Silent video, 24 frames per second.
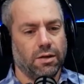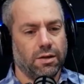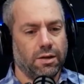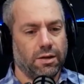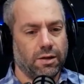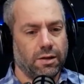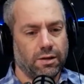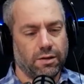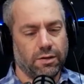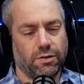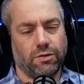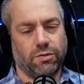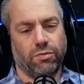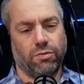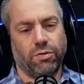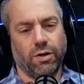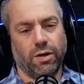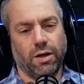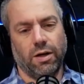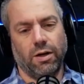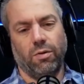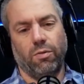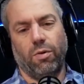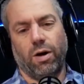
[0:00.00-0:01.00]
is
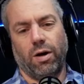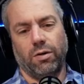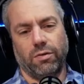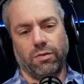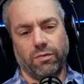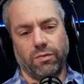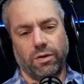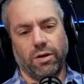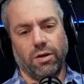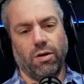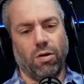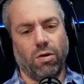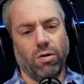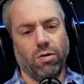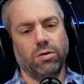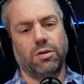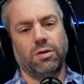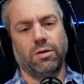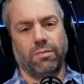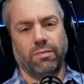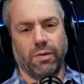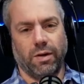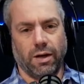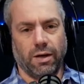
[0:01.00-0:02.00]
really one of the
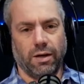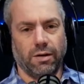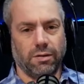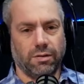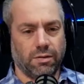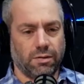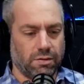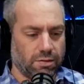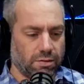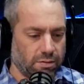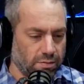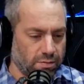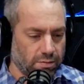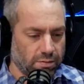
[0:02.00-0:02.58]
ultimate